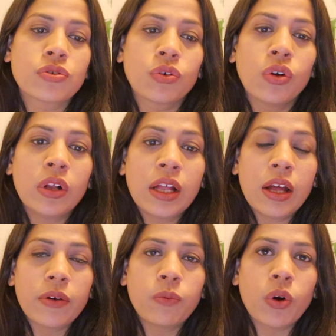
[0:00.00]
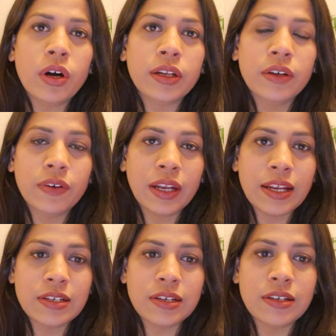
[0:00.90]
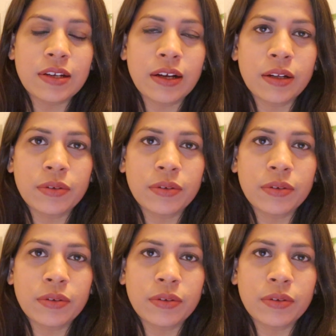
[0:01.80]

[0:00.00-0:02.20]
So work related